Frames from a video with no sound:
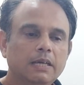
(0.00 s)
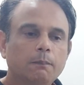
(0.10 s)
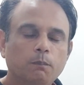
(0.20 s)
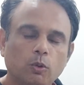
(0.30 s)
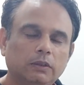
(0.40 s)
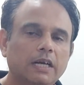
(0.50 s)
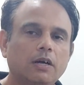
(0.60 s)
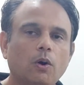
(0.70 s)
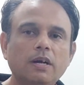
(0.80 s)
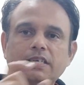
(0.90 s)
Both are
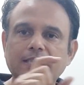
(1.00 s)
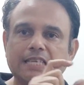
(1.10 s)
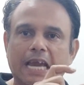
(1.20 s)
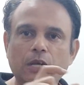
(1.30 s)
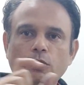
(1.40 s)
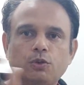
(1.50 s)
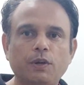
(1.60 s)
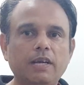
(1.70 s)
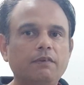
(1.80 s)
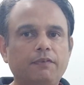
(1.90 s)
called
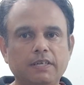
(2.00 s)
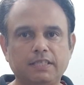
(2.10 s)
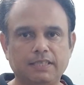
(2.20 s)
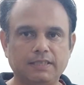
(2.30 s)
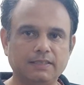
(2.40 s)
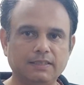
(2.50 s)
sinusoidal function.